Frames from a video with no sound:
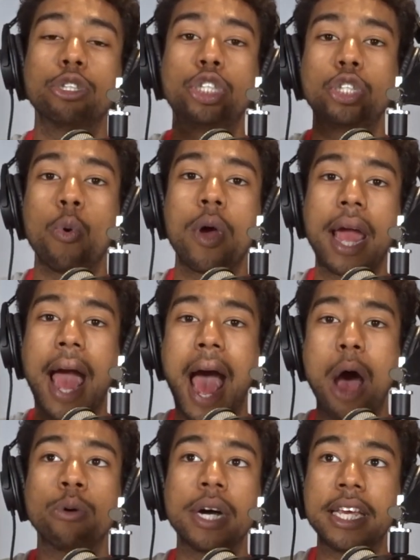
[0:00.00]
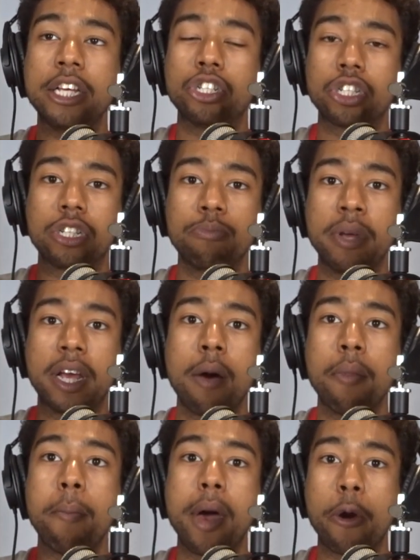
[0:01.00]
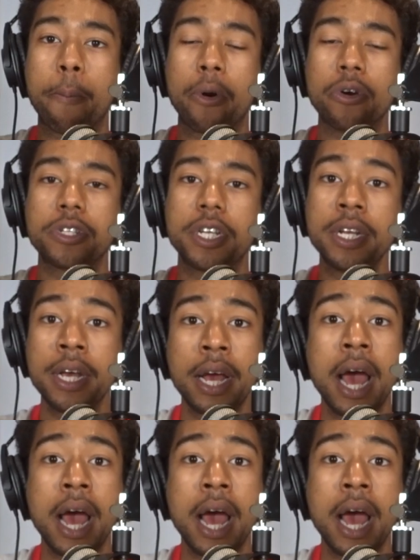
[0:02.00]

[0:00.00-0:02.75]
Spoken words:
showing how like he's just become a better person.